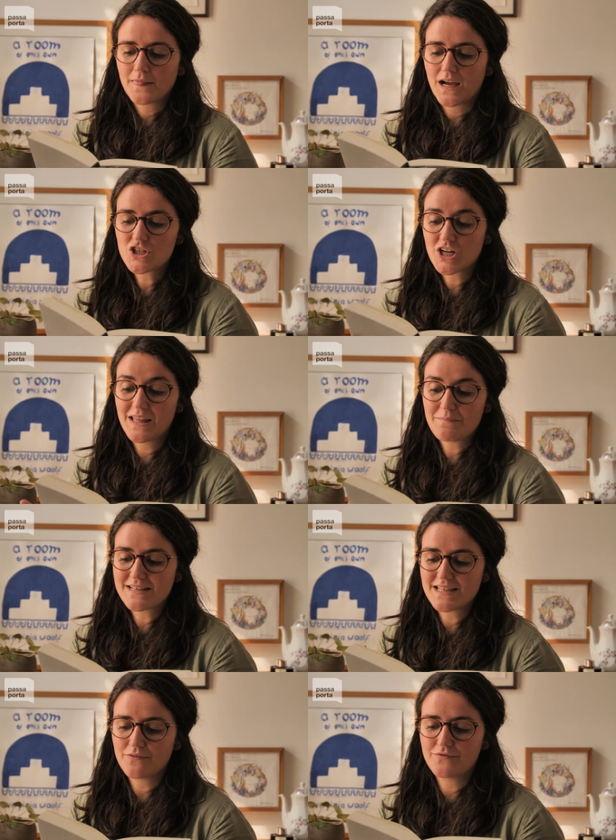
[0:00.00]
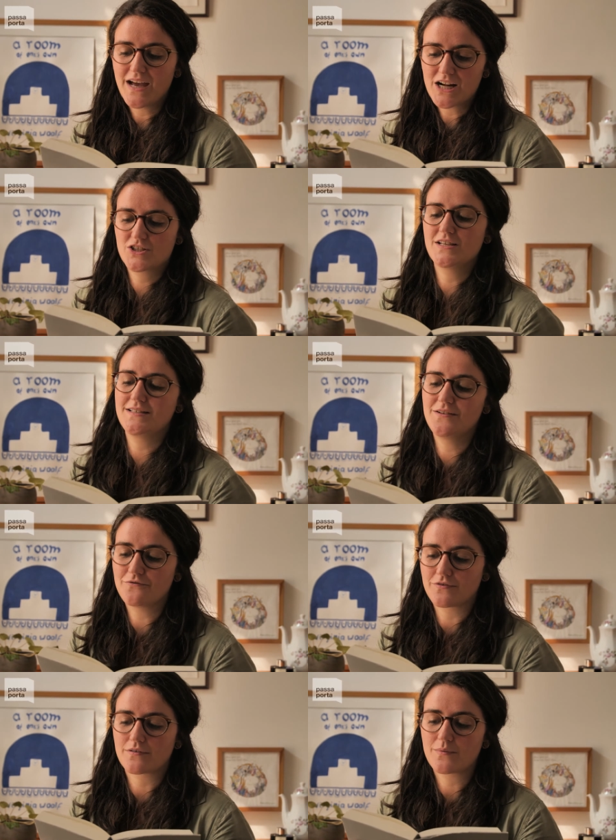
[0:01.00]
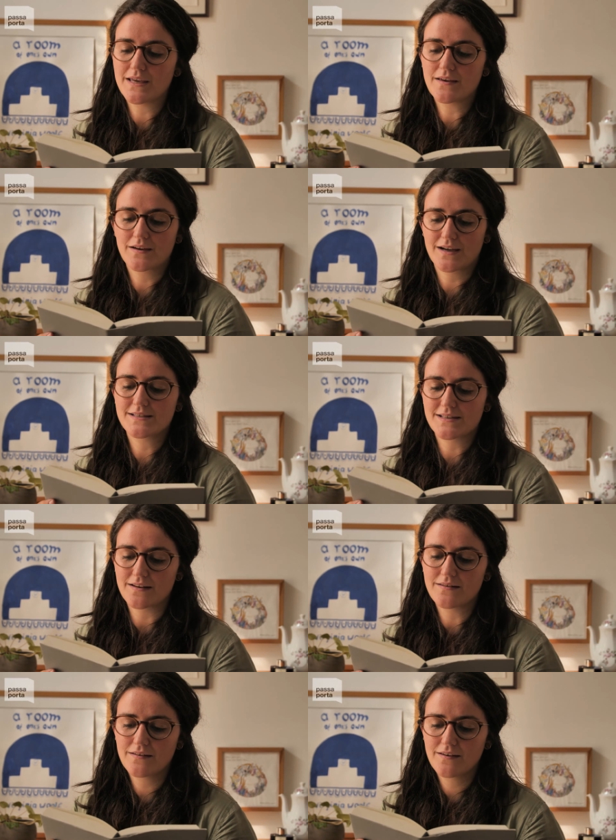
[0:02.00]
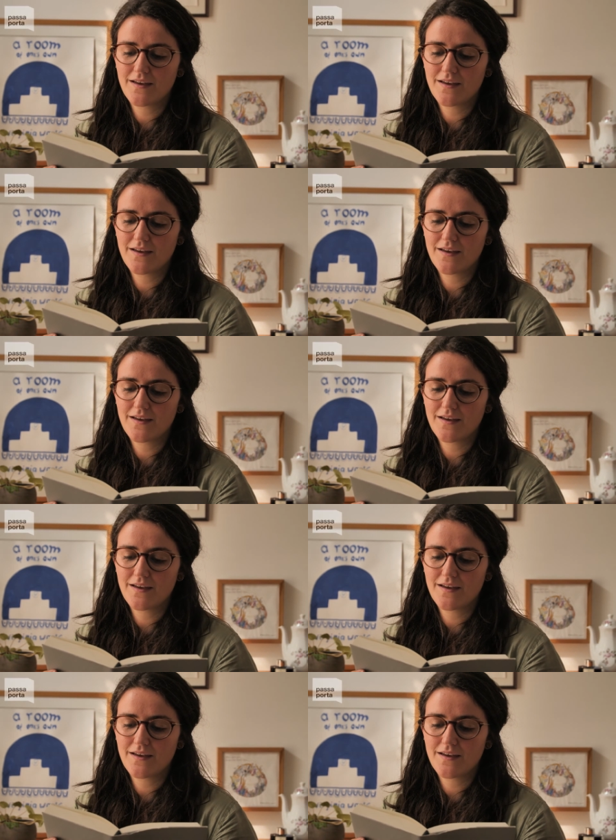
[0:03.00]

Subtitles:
I shall let myself dash this in for a week, I said.